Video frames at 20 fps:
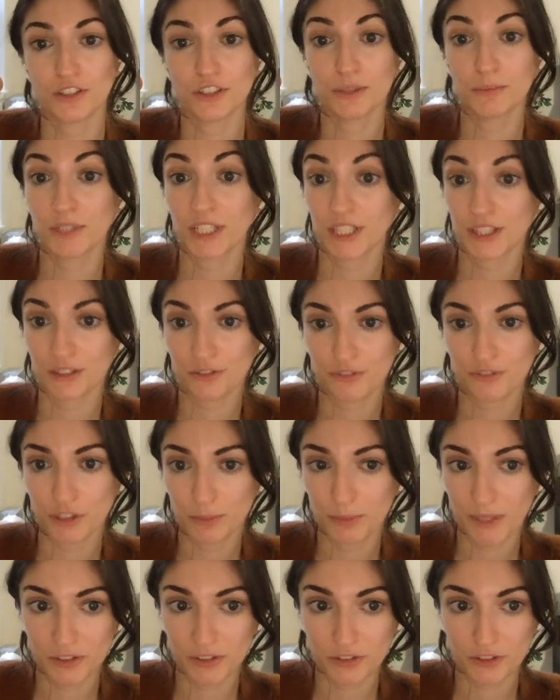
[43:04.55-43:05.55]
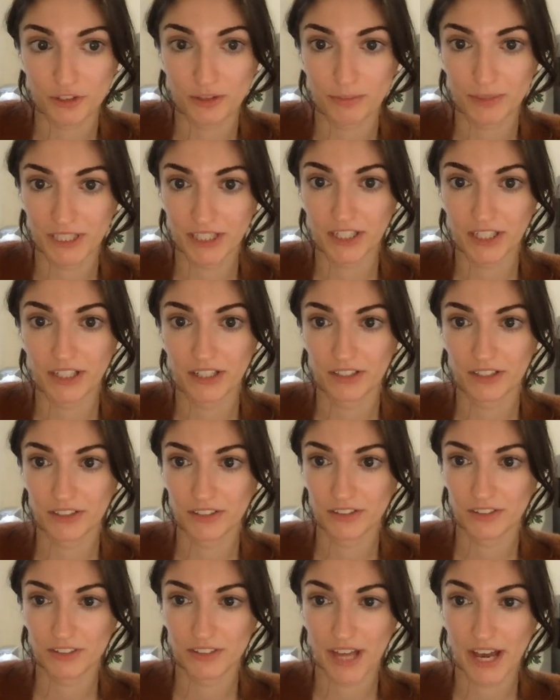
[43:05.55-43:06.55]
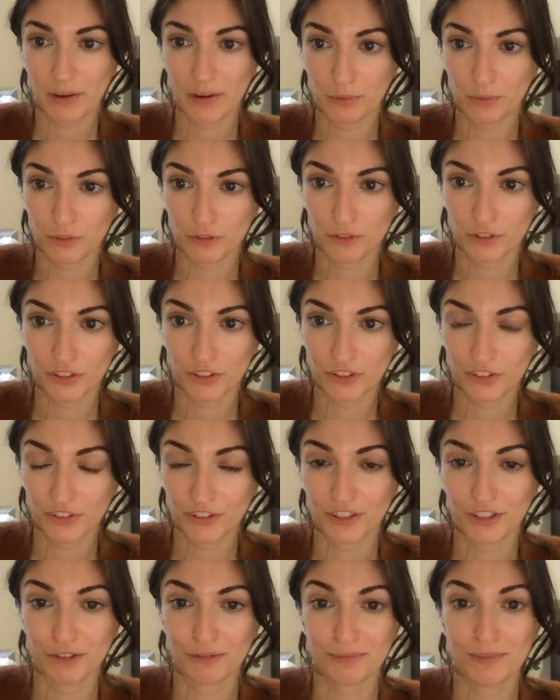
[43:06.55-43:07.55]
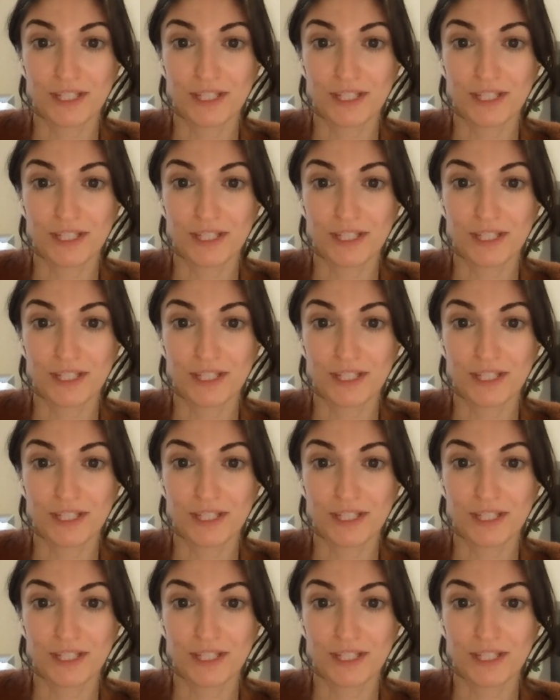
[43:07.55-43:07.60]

eliminate the filibuster because that will just,